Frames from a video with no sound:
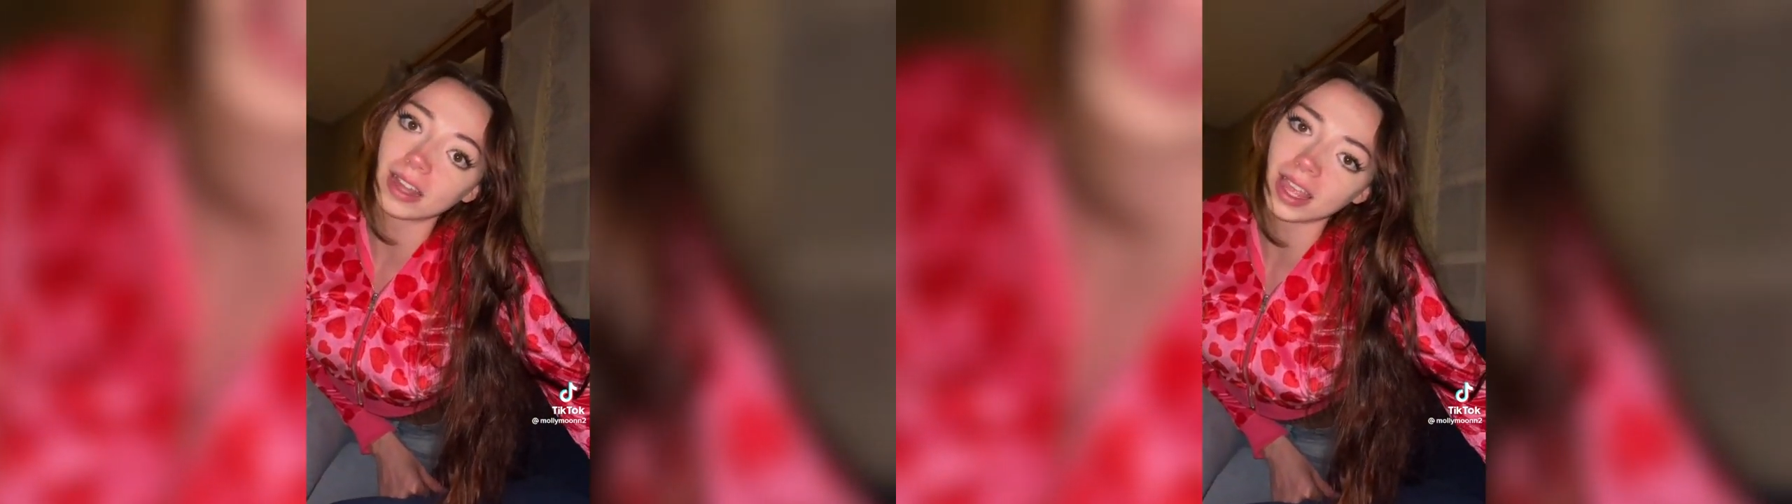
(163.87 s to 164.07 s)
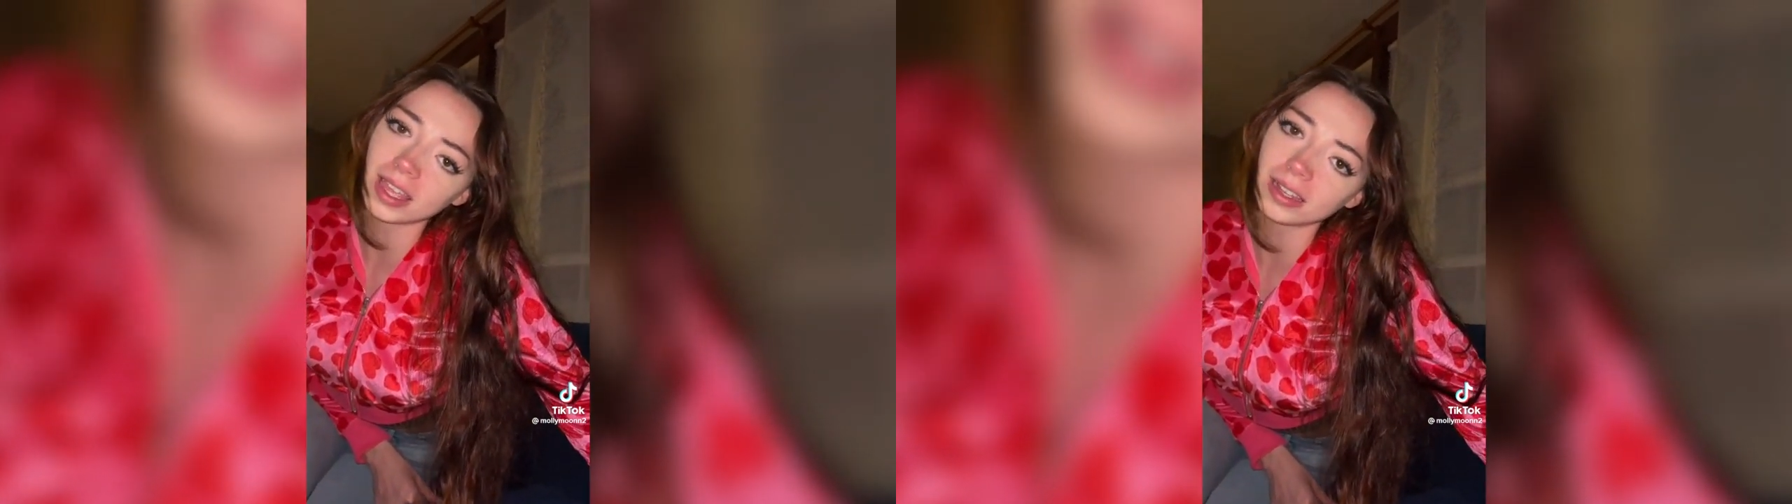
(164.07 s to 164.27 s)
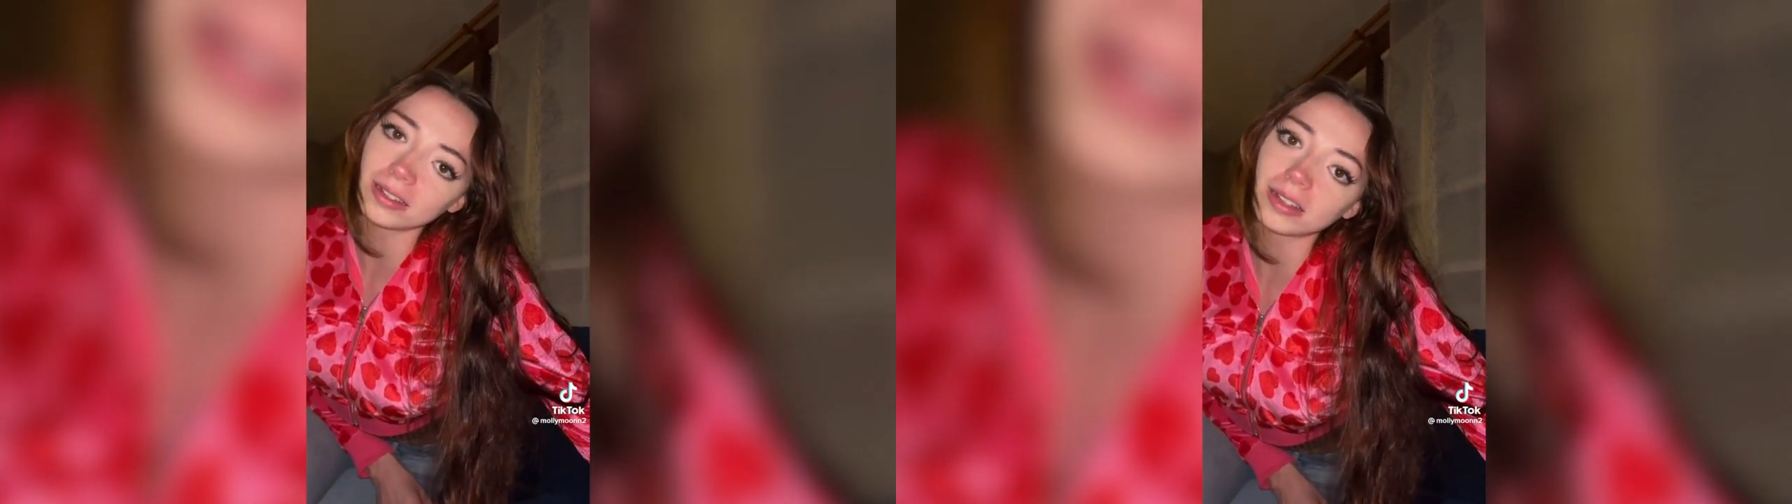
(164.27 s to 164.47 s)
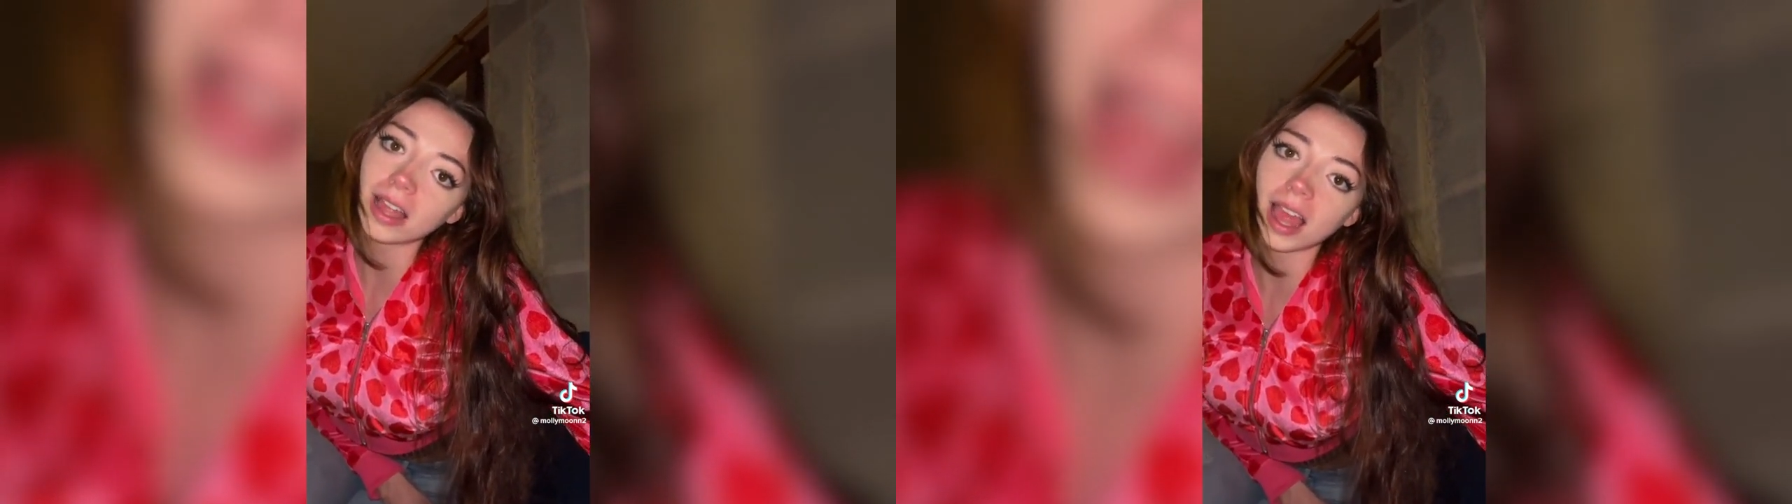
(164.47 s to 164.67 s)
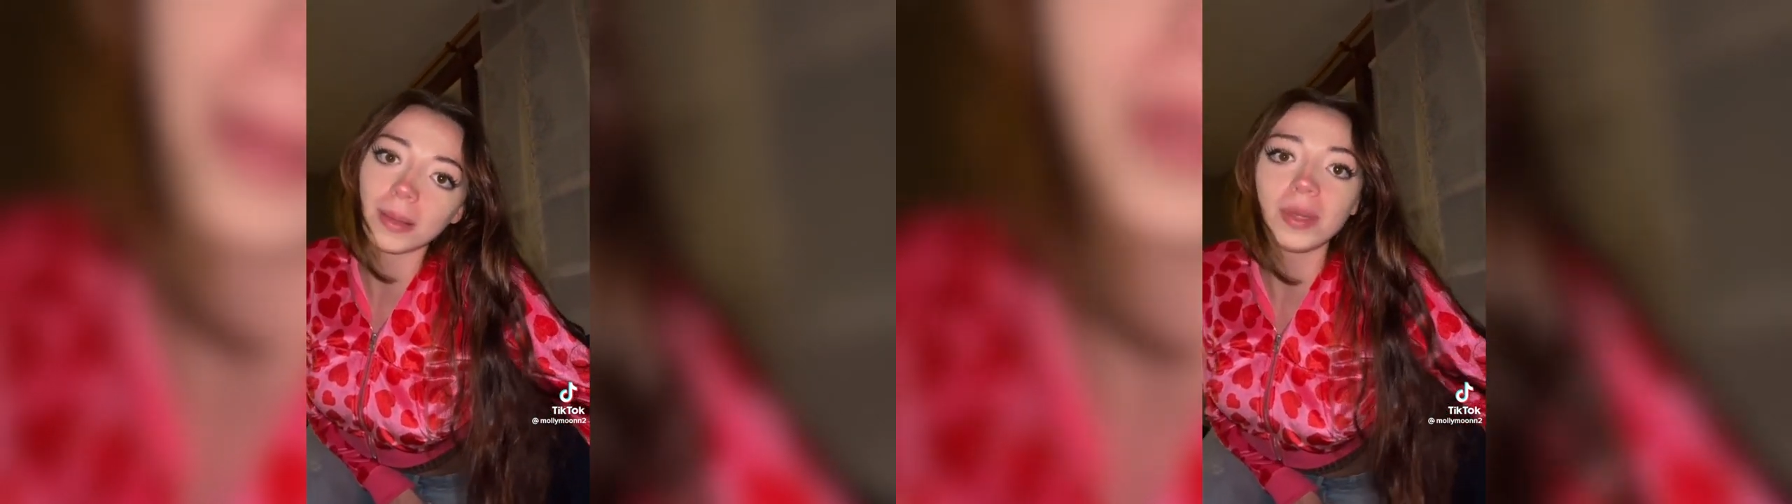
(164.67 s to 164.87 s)
and
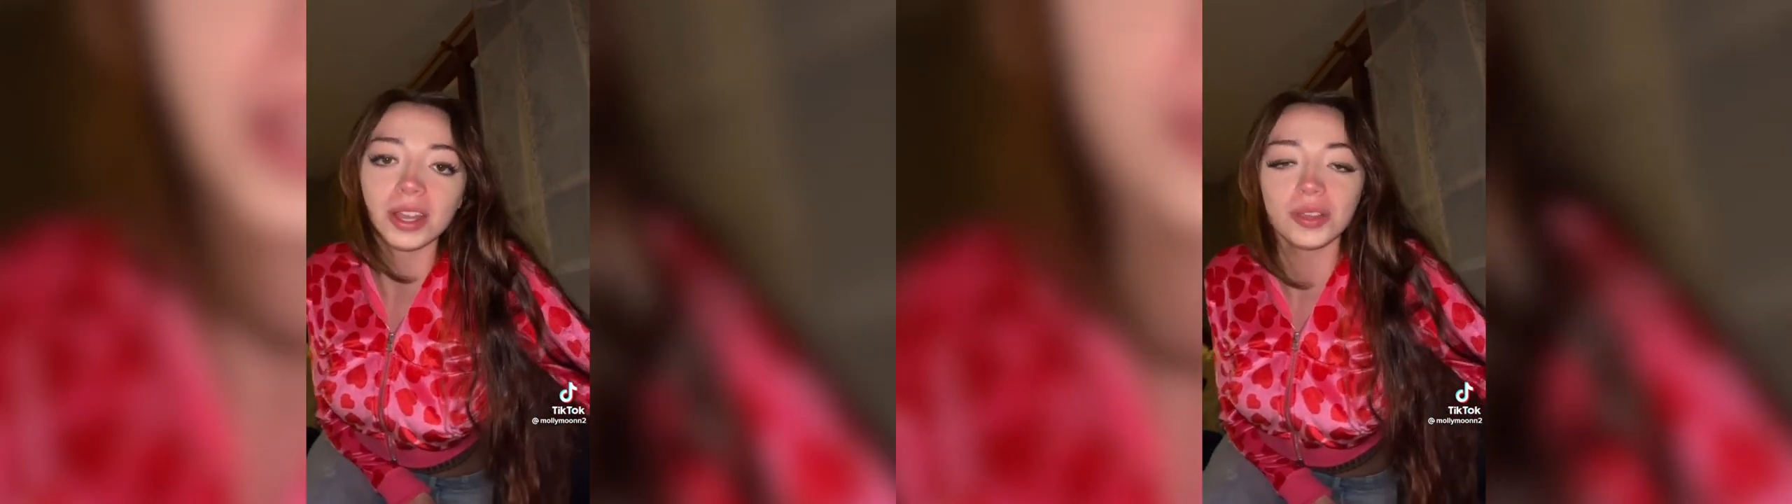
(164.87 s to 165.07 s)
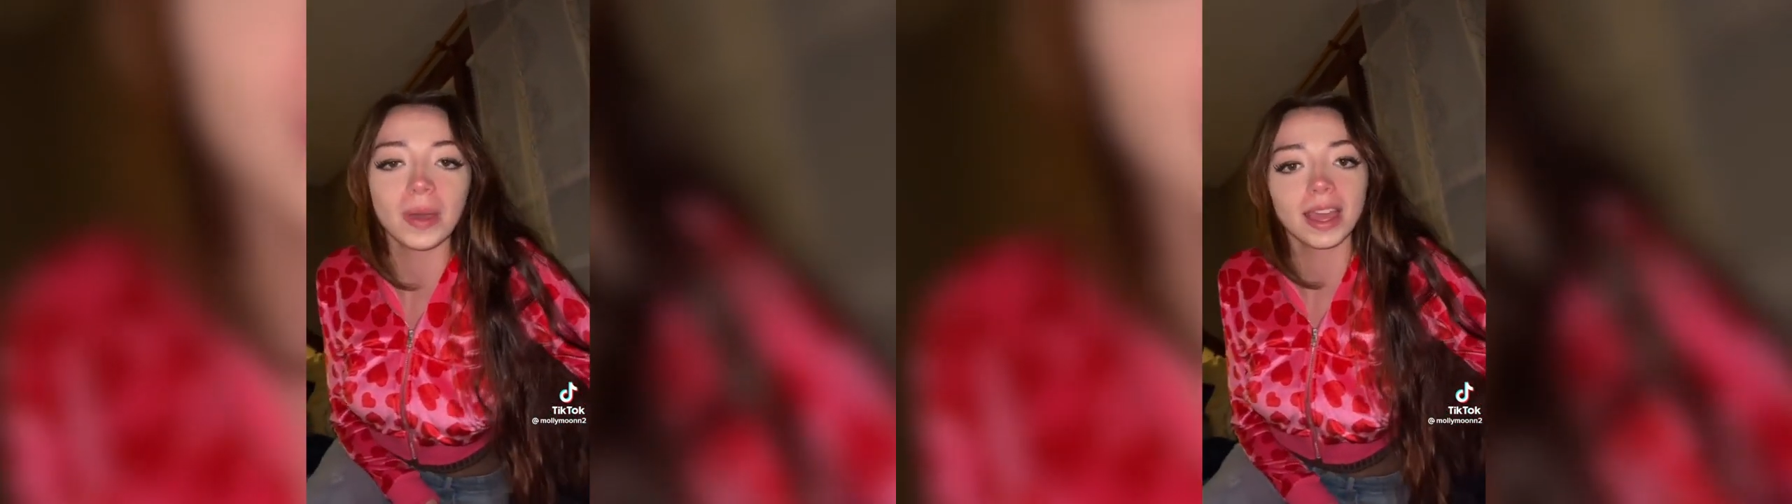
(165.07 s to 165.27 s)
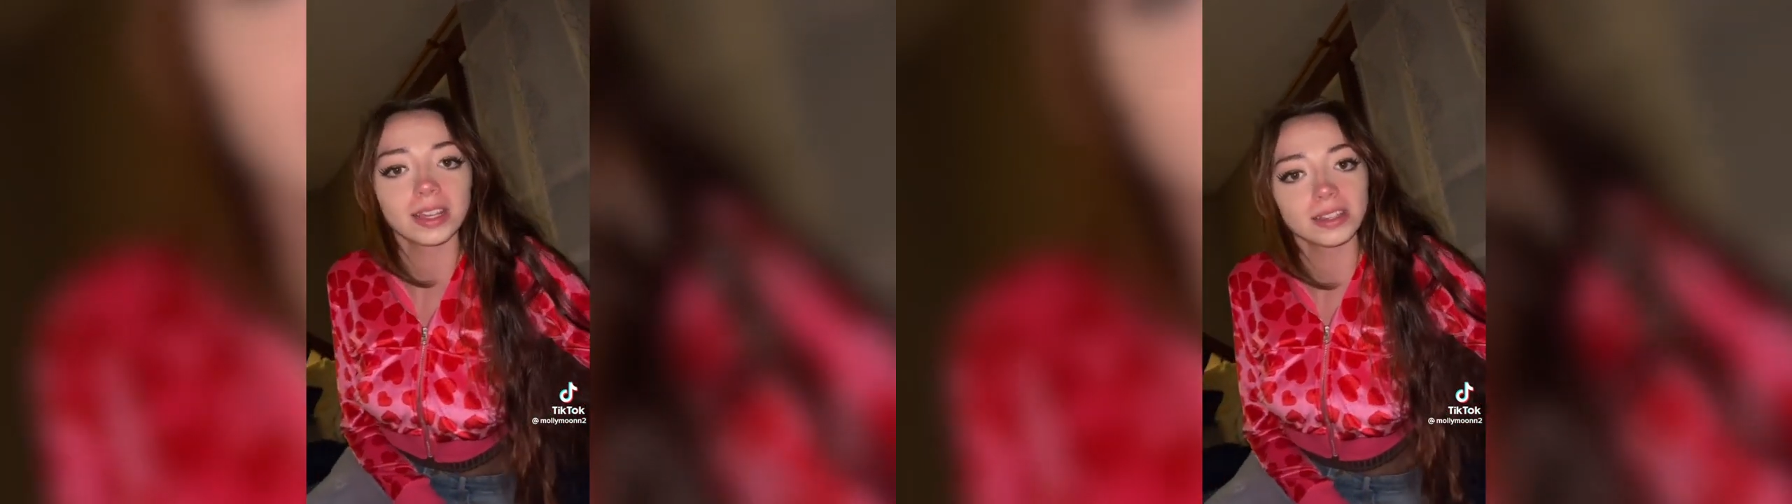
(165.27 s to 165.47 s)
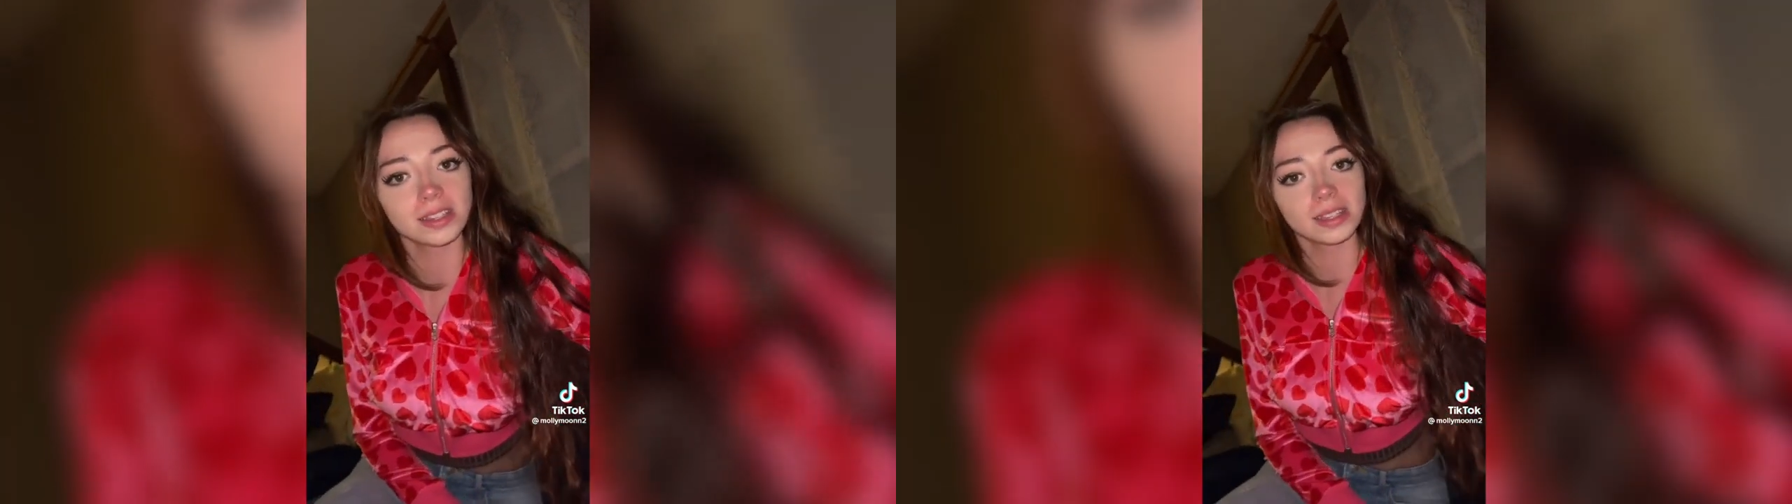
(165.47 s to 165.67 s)
I brought you back